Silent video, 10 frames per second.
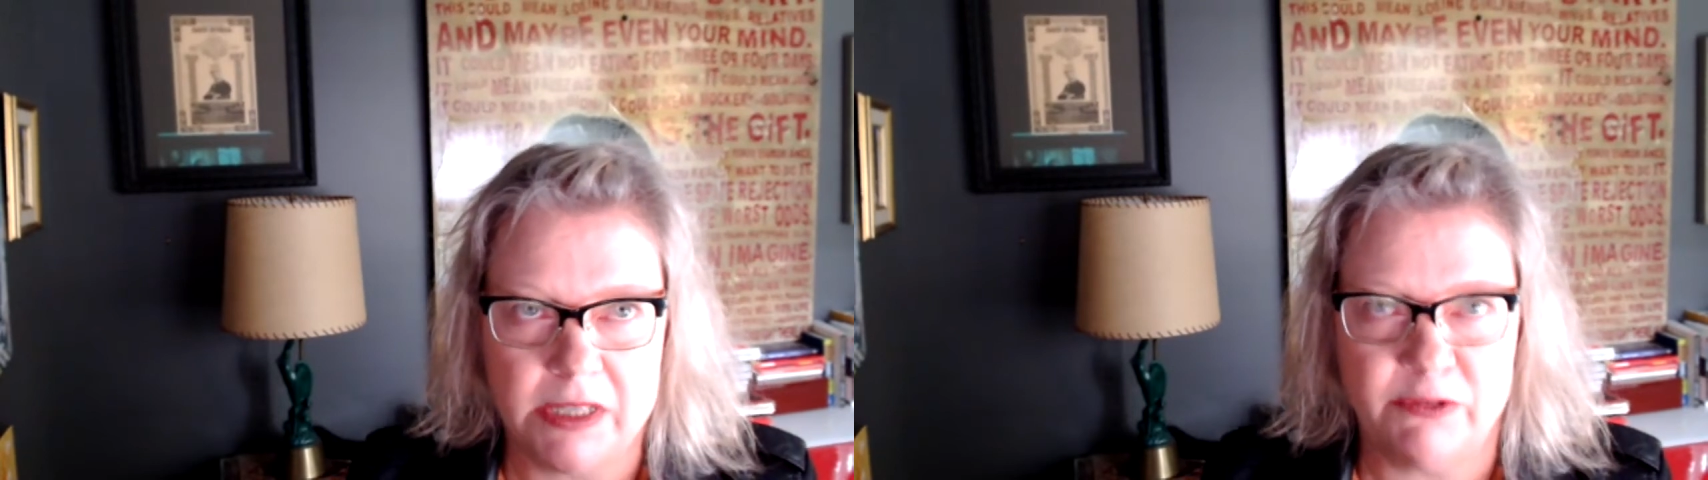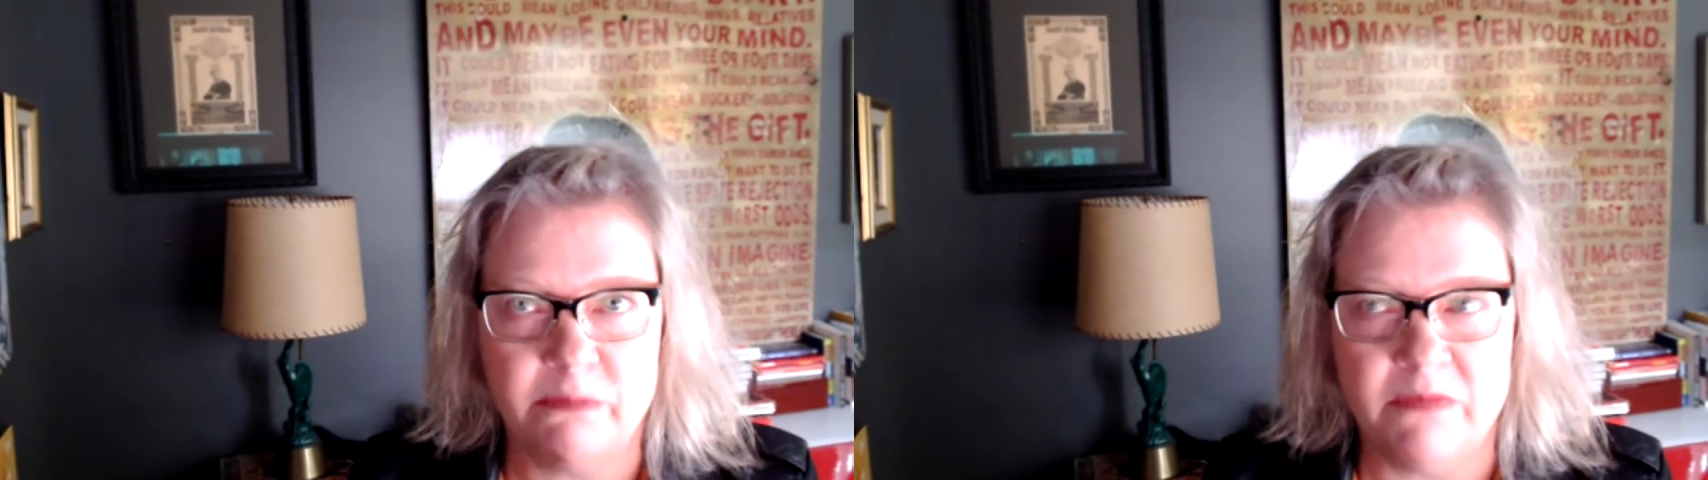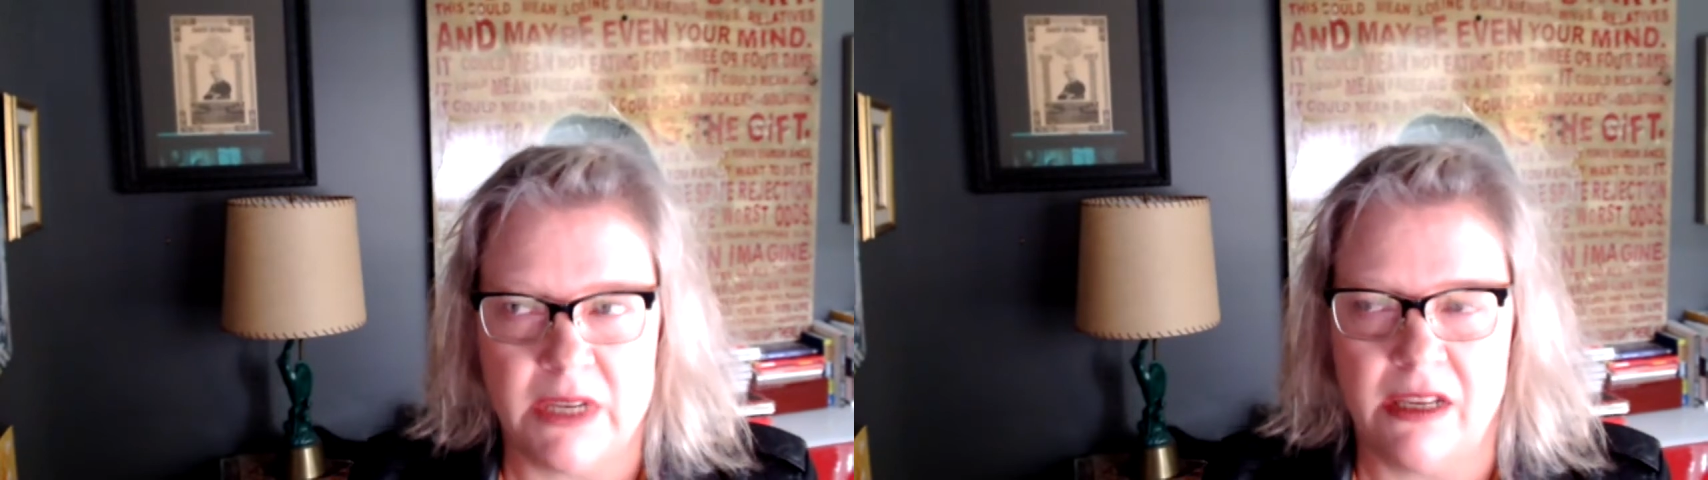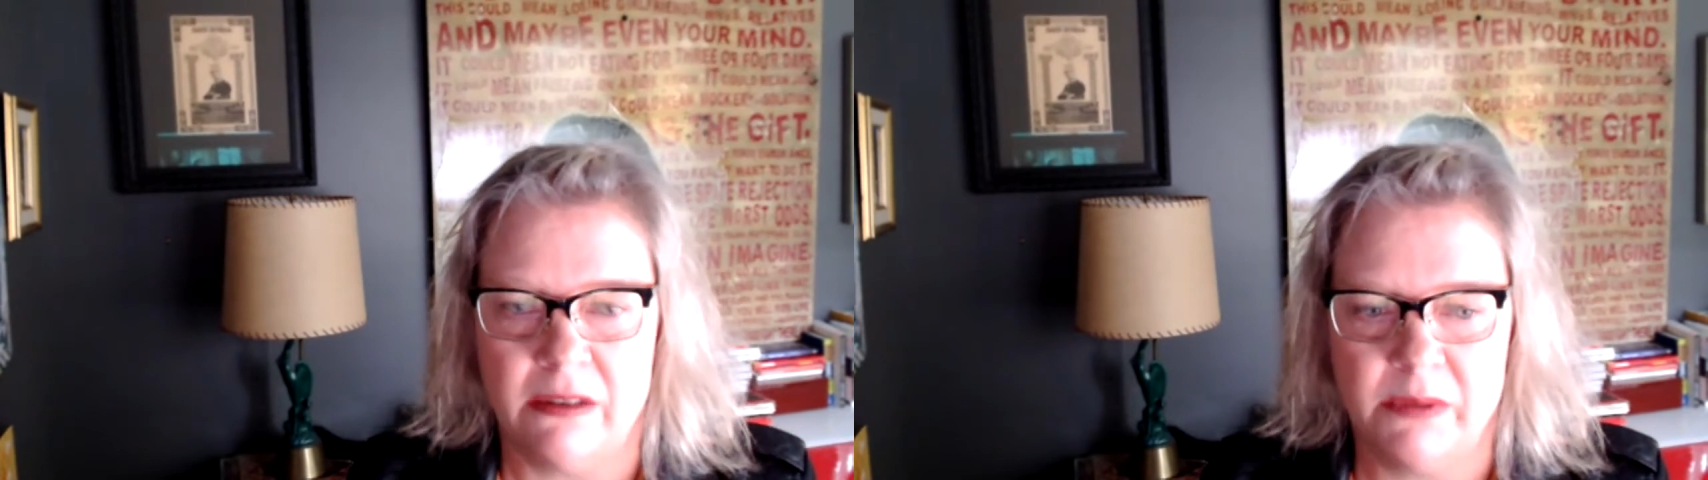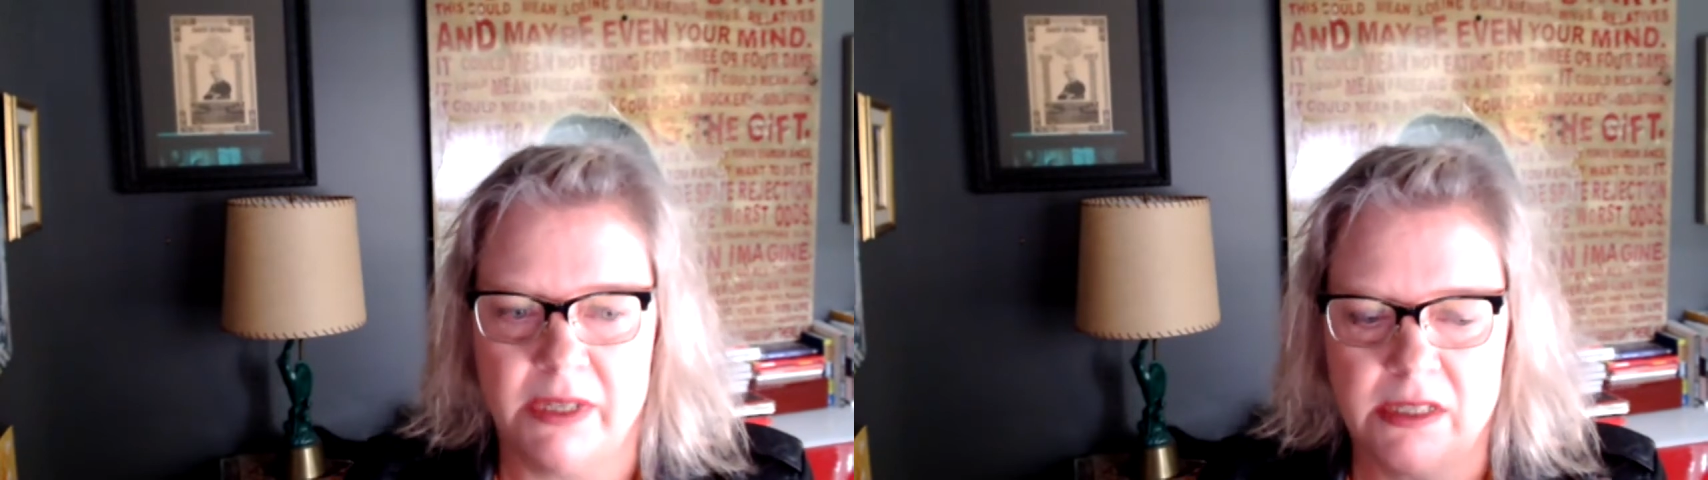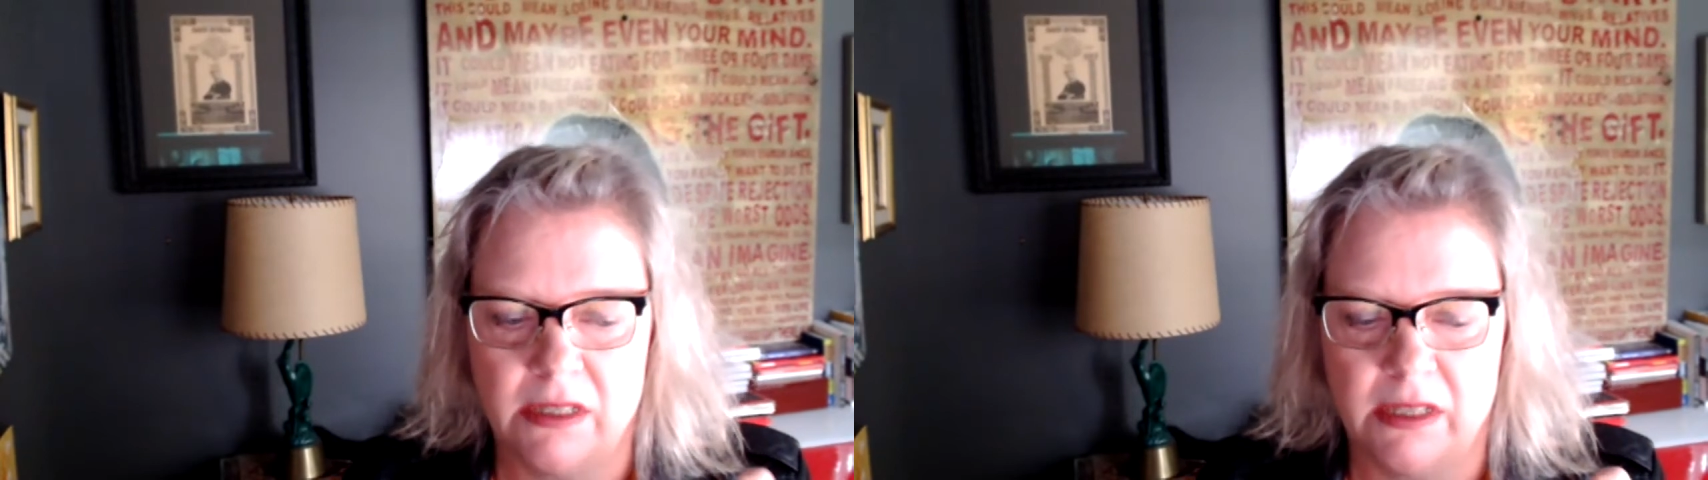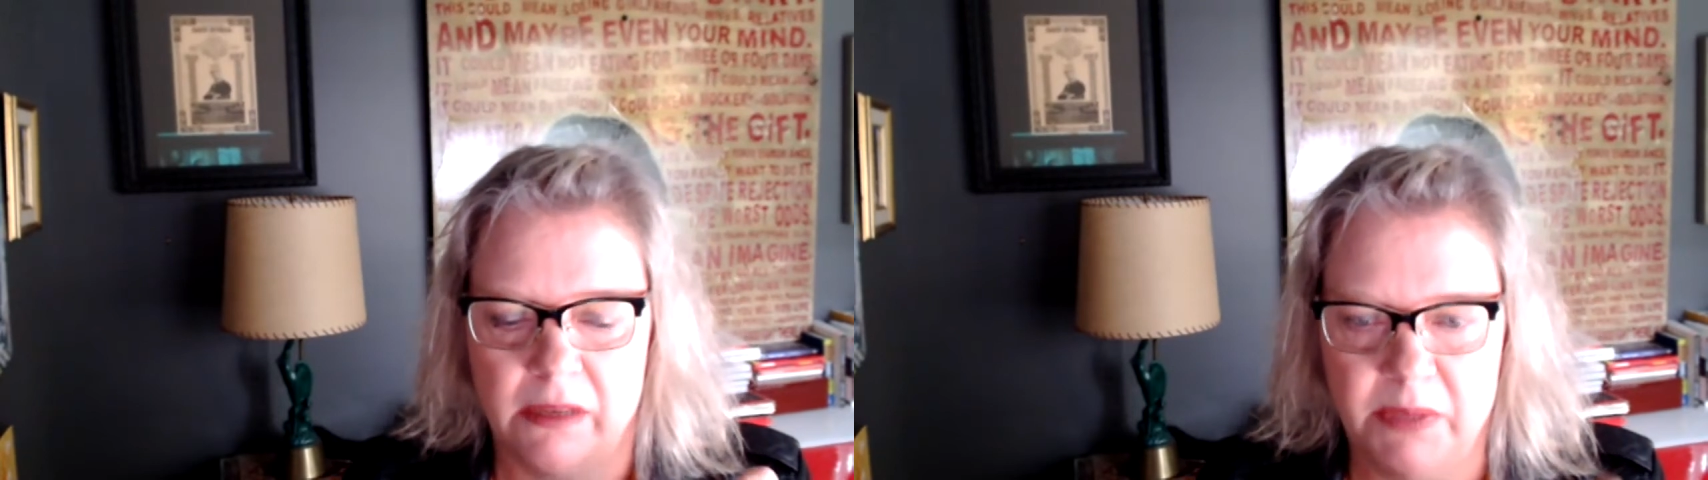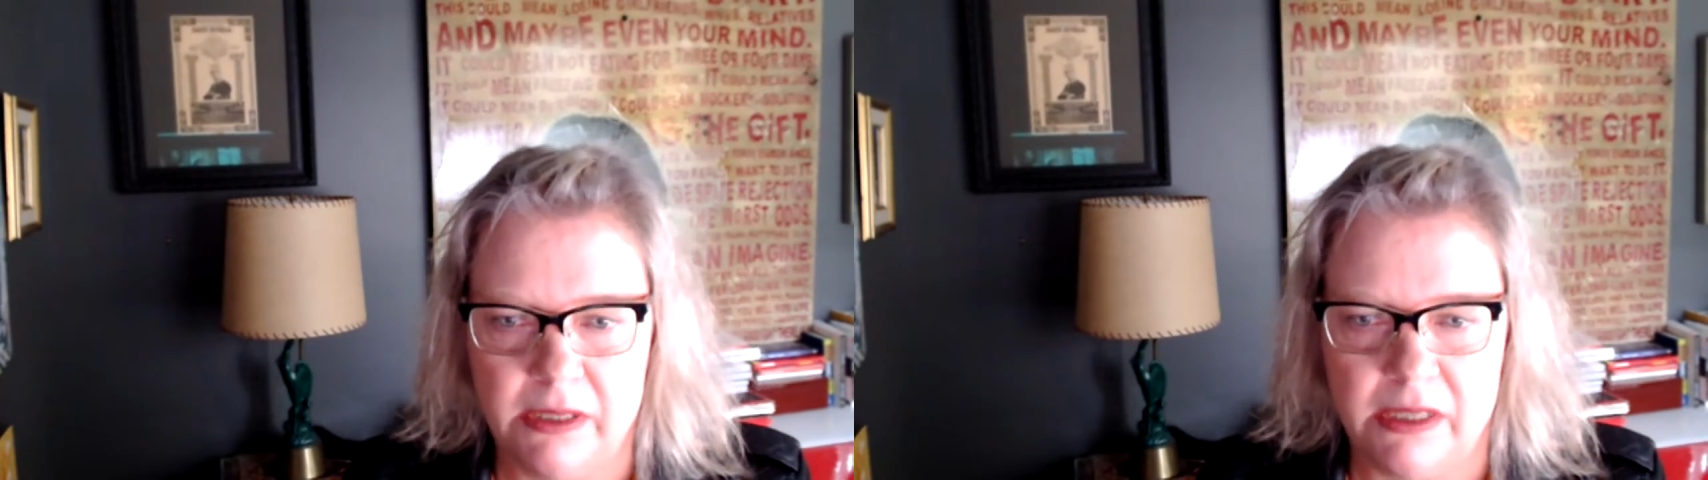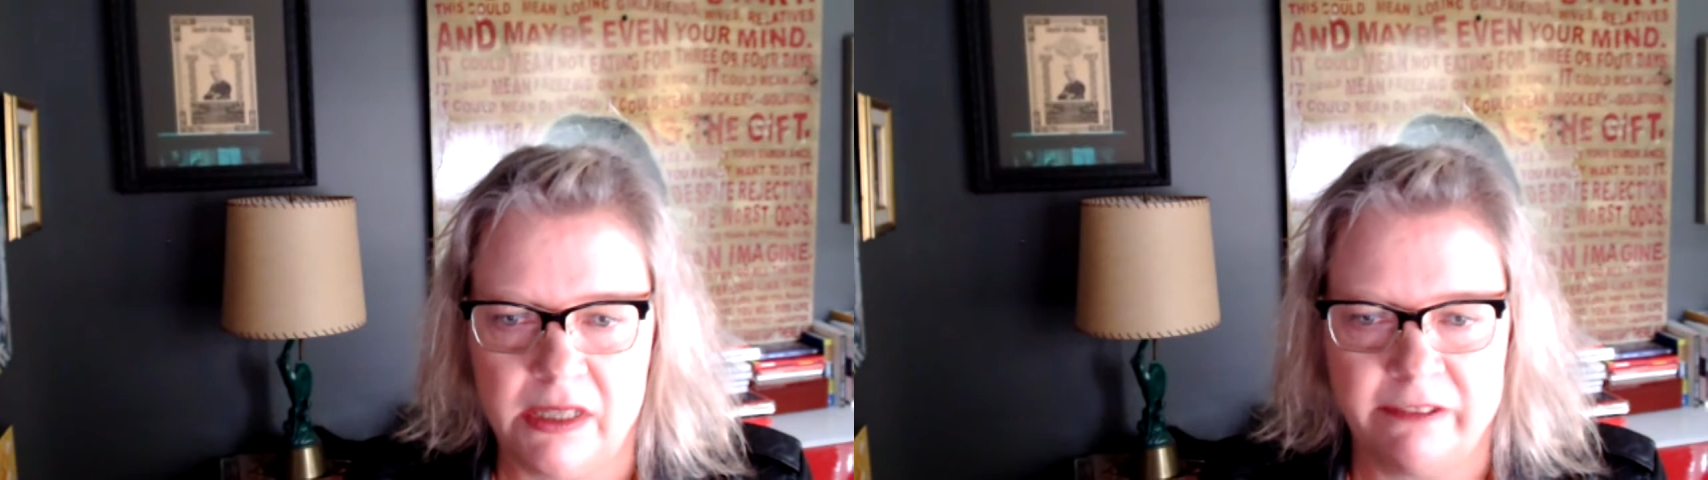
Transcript: for me, it was the ability to